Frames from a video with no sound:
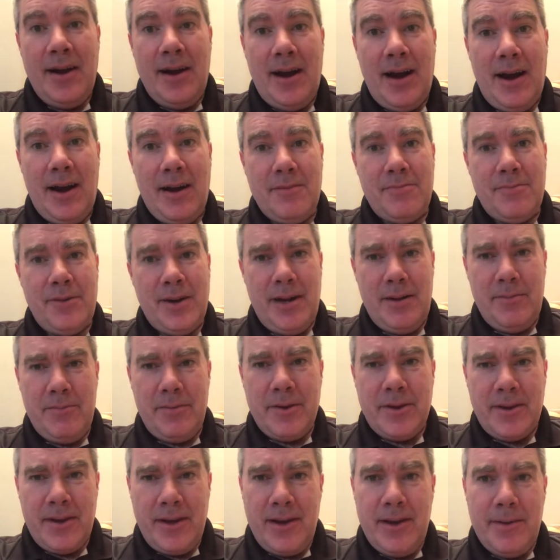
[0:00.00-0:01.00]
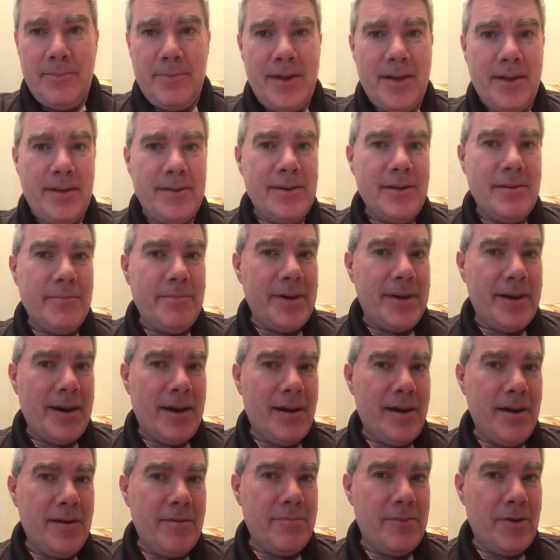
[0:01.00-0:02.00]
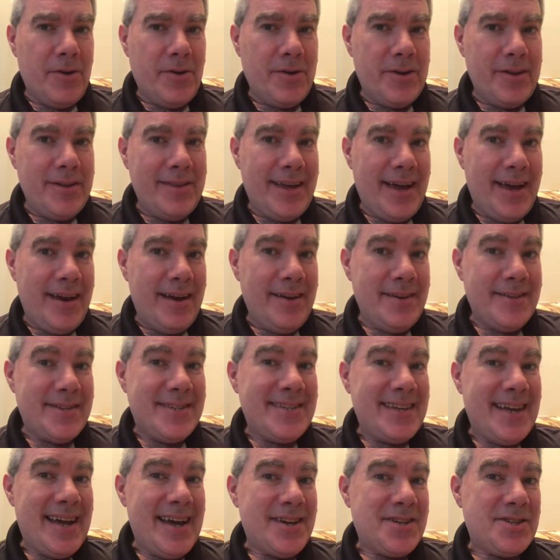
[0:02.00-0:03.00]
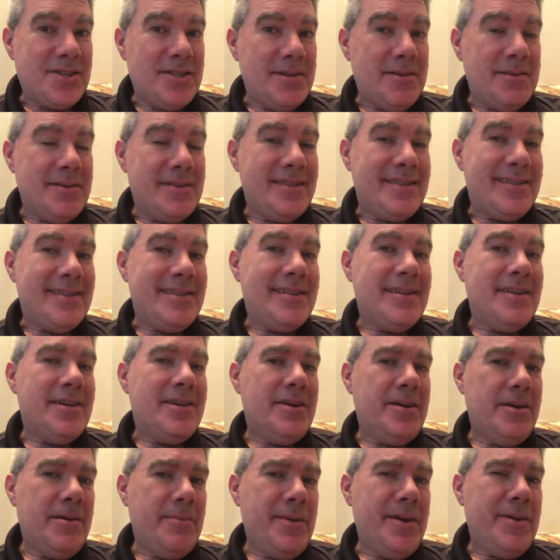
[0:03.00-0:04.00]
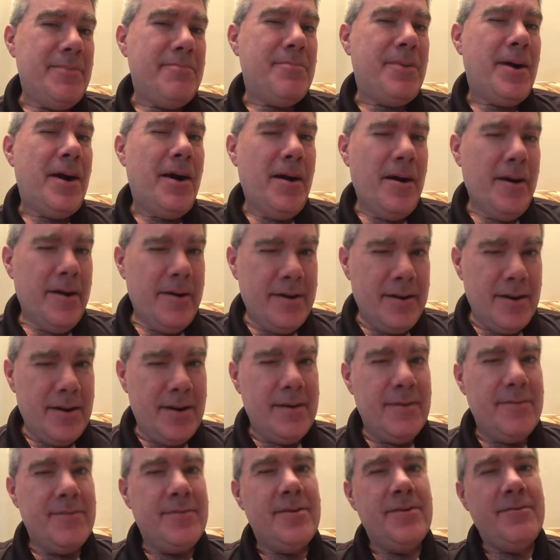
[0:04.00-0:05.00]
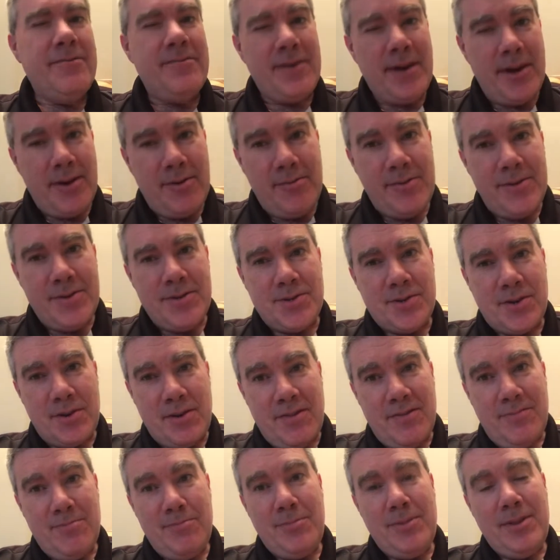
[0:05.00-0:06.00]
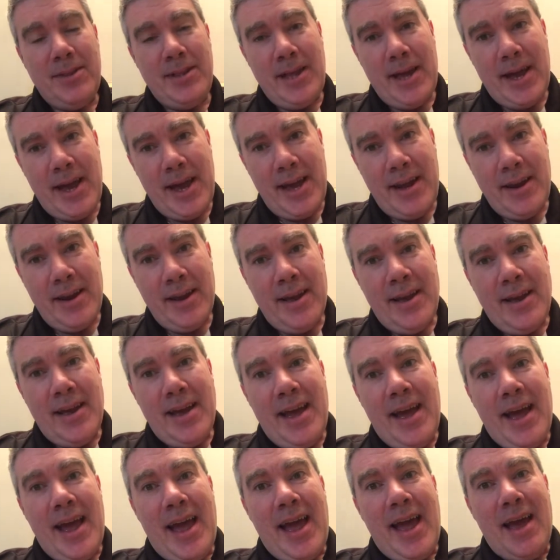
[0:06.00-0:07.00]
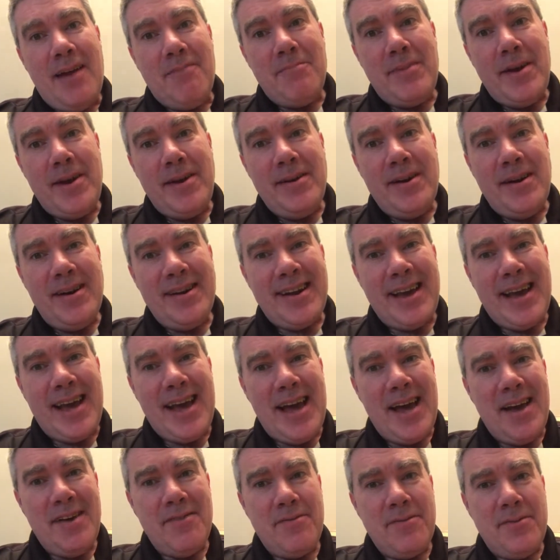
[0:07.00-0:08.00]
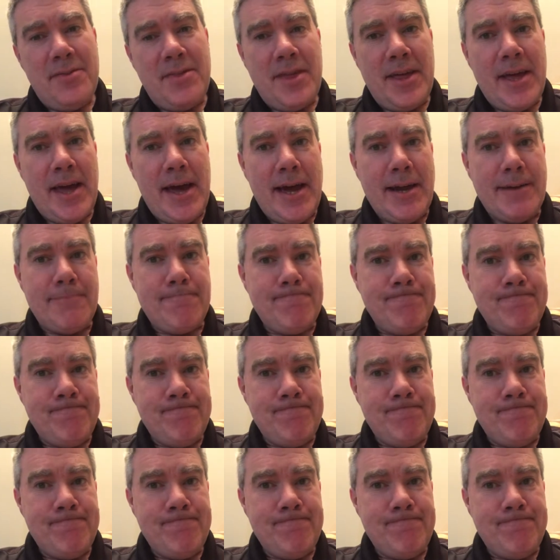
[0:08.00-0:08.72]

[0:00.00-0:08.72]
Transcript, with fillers: are probably going to be a little bit heartbroken that it's actually going to be part of the Federal Reserve plan and may not have that